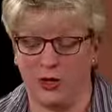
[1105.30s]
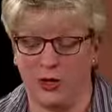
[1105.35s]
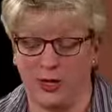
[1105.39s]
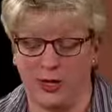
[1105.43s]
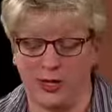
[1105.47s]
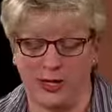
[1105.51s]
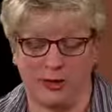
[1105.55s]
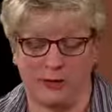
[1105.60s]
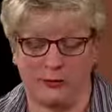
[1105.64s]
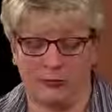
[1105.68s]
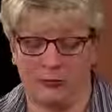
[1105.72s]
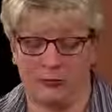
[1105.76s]

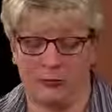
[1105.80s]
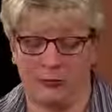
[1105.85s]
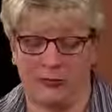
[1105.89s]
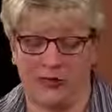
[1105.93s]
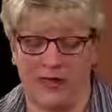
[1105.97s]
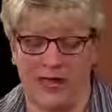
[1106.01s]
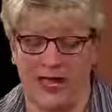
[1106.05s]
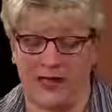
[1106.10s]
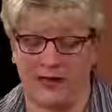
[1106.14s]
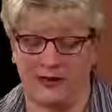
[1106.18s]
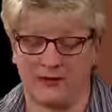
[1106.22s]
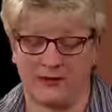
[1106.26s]
um,
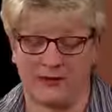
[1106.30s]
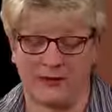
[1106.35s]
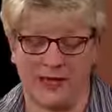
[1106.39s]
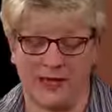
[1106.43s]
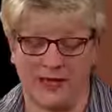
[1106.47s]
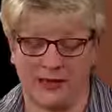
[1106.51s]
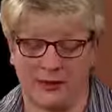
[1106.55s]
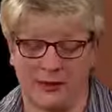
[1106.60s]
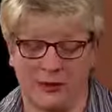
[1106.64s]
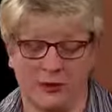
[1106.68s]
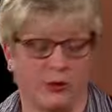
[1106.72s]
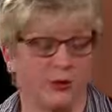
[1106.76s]
that
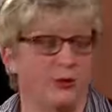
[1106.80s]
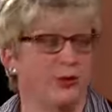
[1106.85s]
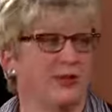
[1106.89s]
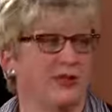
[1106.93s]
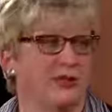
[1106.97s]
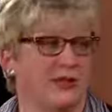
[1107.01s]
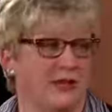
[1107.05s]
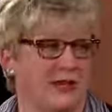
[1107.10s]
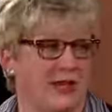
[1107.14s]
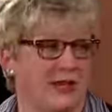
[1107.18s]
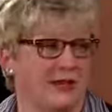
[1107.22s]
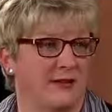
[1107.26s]
that
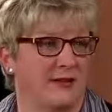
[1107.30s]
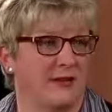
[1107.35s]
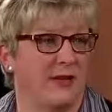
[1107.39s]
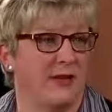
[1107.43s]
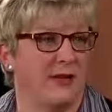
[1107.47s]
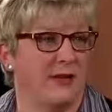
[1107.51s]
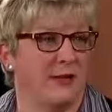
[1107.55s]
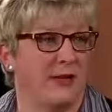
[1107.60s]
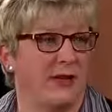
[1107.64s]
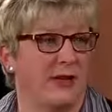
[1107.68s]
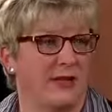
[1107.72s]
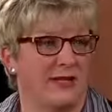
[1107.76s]
encourages us
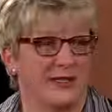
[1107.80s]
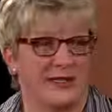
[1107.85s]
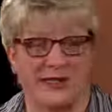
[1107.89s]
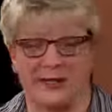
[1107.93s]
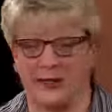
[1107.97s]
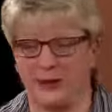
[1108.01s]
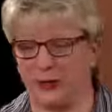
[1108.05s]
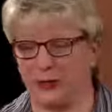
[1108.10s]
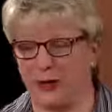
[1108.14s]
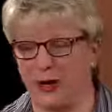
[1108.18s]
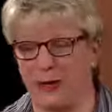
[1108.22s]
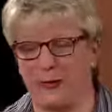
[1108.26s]
because then
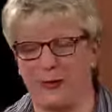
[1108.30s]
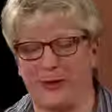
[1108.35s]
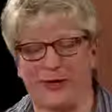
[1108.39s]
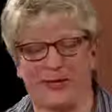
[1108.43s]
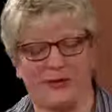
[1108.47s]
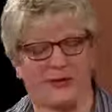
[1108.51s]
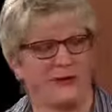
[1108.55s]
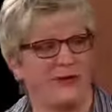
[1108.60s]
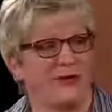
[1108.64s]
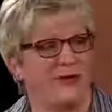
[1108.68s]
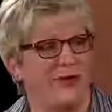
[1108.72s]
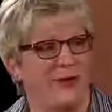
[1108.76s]
they're coming
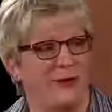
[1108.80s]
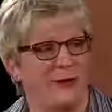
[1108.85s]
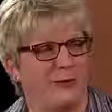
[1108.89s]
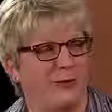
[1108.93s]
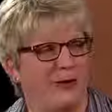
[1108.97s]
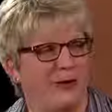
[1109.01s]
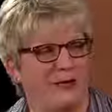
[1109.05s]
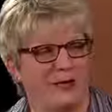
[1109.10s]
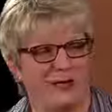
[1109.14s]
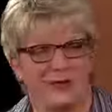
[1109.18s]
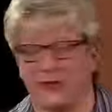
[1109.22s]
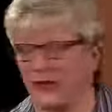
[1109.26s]
as a
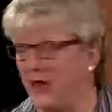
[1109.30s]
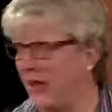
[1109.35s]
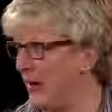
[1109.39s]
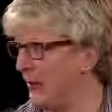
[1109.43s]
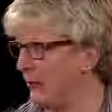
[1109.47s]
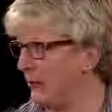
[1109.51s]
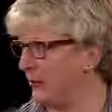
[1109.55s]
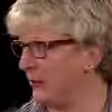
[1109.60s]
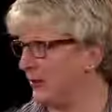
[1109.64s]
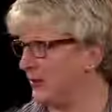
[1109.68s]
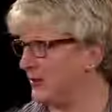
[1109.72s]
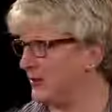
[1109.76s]
family. It's
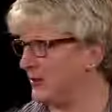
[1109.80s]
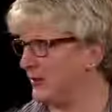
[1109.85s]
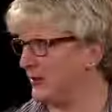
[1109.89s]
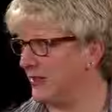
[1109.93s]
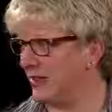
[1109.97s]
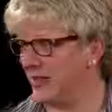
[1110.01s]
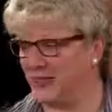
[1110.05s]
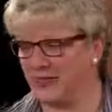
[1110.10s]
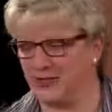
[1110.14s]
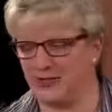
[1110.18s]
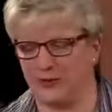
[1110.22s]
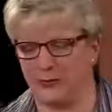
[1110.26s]
fabulous. Mm -hmm.
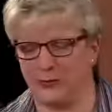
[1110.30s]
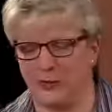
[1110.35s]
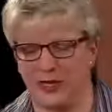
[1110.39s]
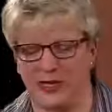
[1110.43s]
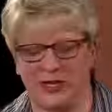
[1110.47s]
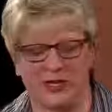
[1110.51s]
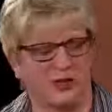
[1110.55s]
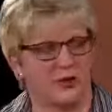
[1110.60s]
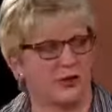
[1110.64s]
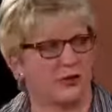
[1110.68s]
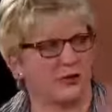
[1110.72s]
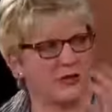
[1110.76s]
That's the way
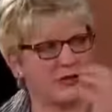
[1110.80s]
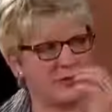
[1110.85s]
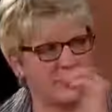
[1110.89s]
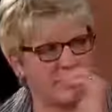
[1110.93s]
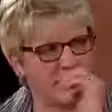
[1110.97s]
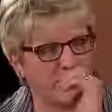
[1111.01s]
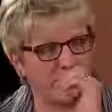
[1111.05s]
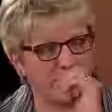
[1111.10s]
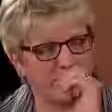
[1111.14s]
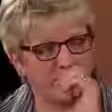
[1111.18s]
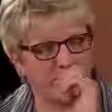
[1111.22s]
they should experience